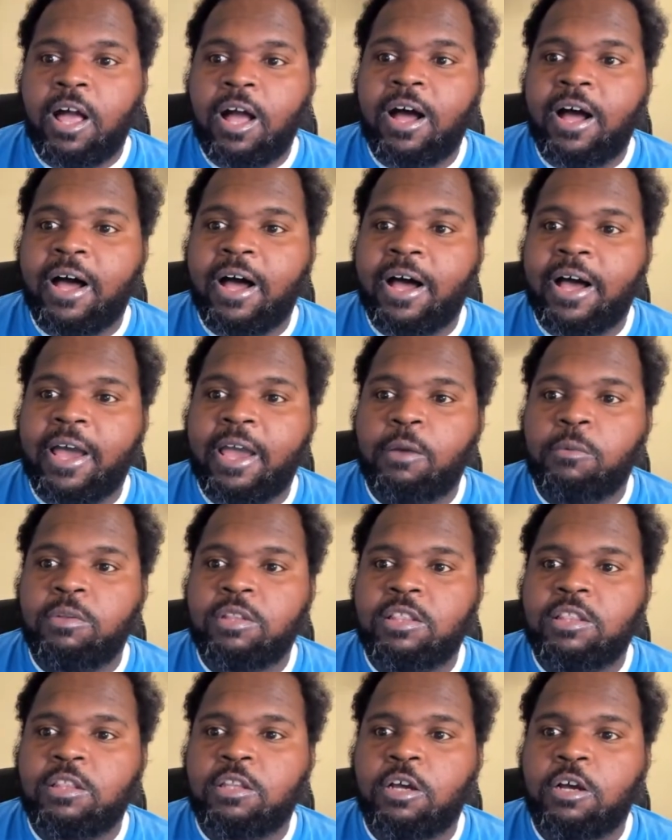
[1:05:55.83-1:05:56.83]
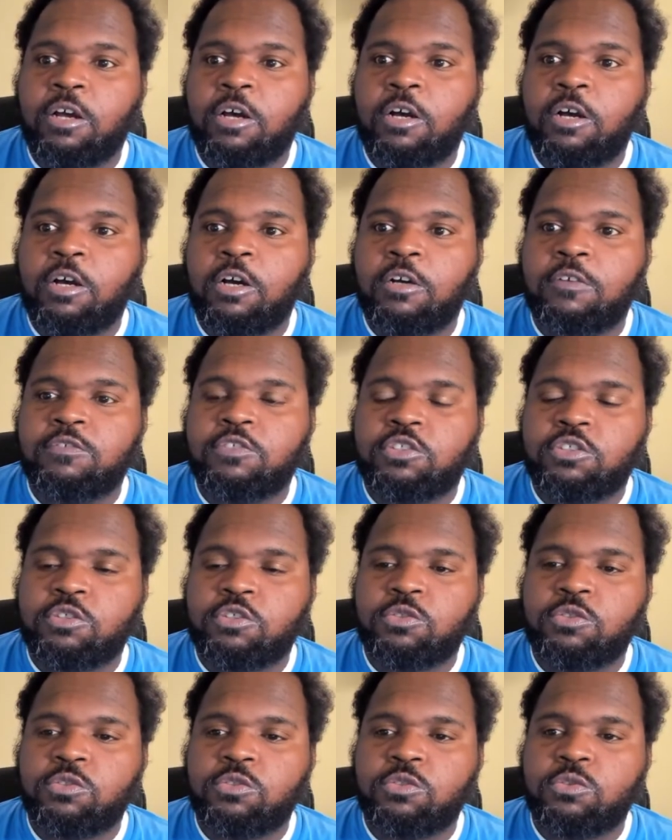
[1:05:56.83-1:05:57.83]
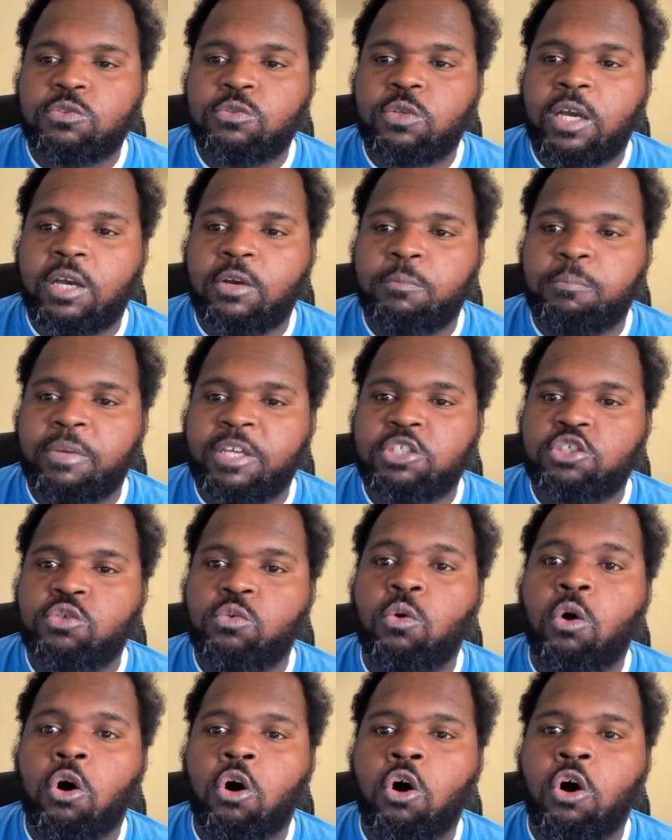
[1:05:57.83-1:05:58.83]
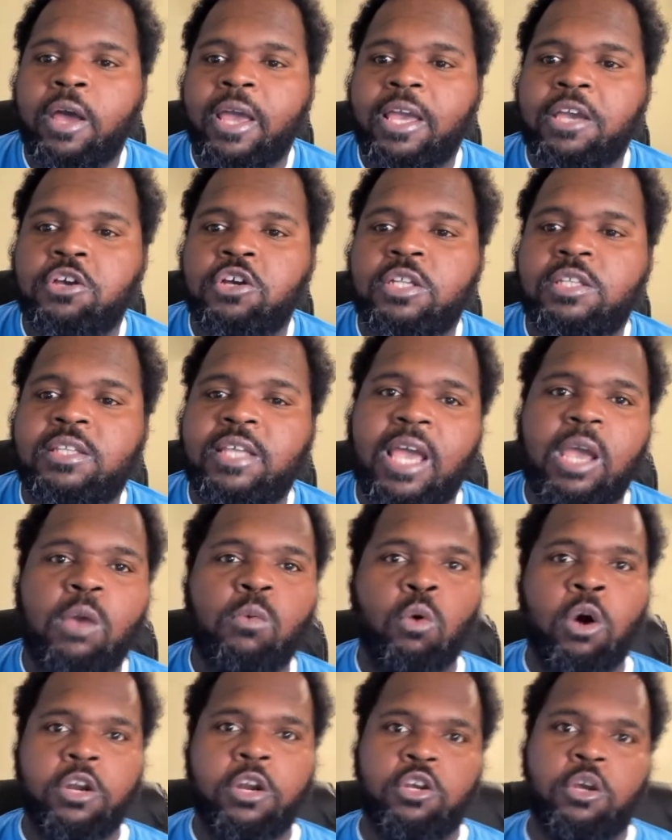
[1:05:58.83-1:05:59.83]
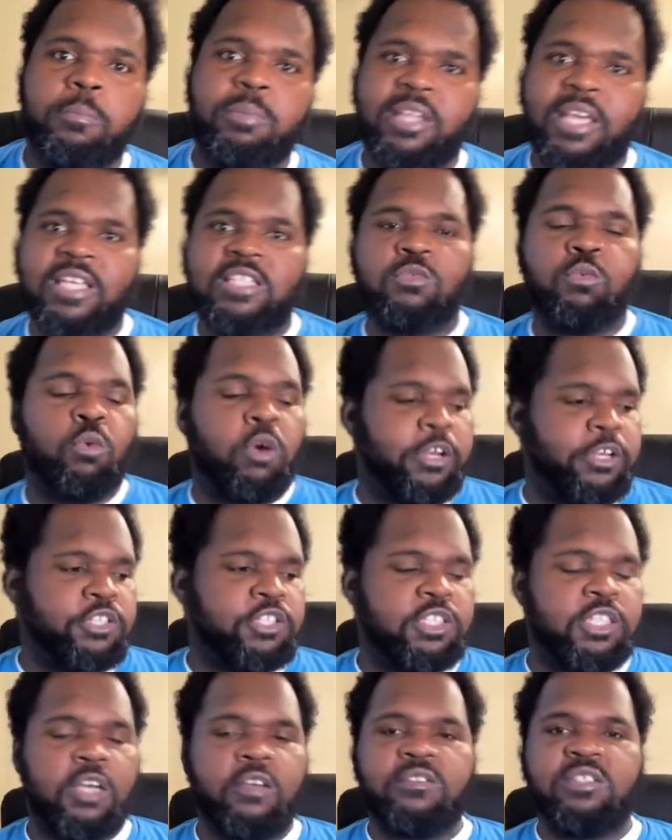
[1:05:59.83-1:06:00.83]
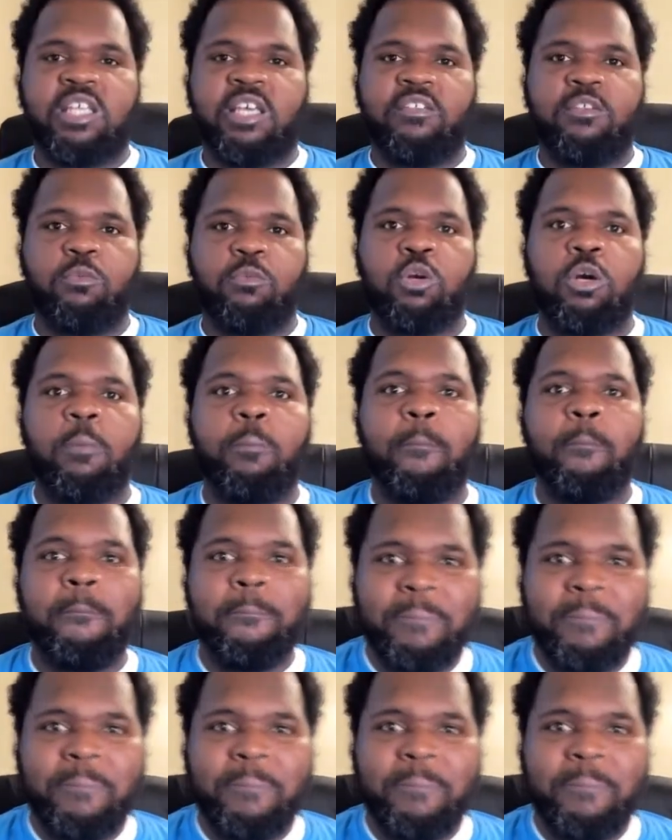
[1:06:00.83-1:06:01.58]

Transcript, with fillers: I would love to bid you all a good day. Water your plants, water yourselves, leave the world